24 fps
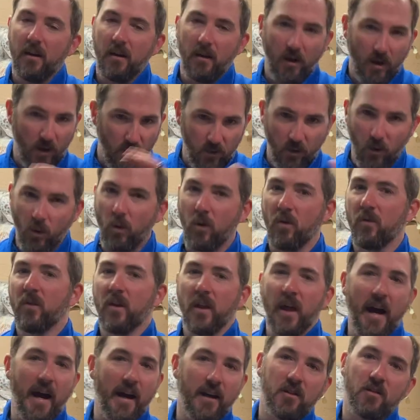I'll go over the
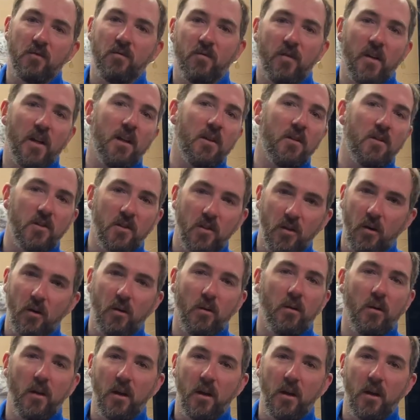action figures, so